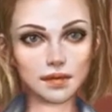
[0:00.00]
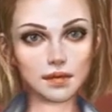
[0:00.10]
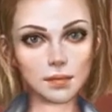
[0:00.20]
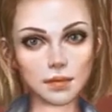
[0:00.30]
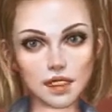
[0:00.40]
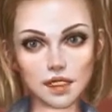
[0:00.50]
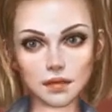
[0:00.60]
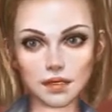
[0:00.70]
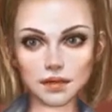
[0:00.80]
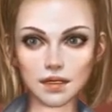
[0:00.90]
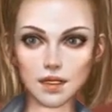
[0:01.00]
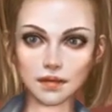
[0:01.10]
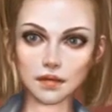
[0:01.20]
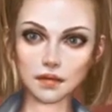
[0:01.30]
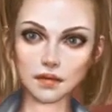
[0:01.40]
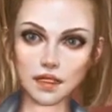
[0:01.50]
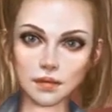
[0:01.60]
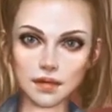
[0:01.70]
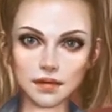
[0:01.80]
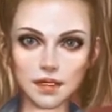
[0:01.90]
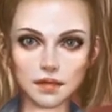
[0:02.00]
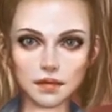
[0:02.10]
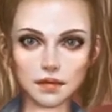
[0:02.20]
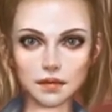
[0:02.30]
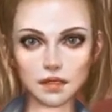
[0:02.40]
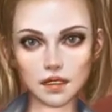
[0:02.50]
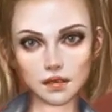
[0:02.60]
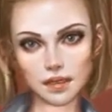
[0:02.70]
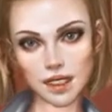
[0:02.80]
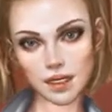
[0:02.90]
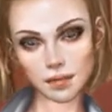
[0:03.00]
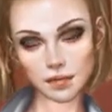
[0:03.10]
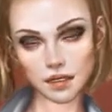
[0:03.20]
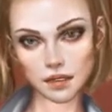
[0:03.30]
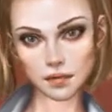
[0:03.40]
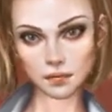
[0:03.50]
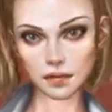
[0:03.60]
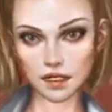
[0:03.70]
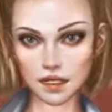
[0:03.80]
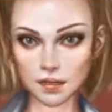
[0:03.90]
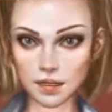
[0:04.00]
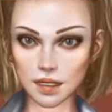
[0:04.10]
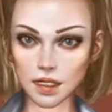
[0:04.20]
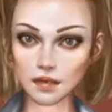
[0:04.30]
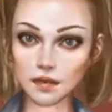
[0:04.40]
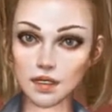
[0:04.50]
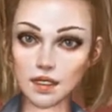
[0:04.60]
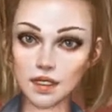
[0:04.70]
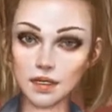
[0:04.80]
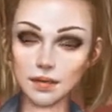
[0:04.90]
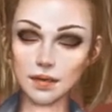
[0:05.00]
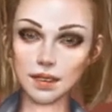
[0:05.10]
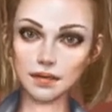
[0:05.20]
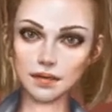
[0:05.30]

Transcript: Do you like an offer? Please follow the link in description or on the video to view the details.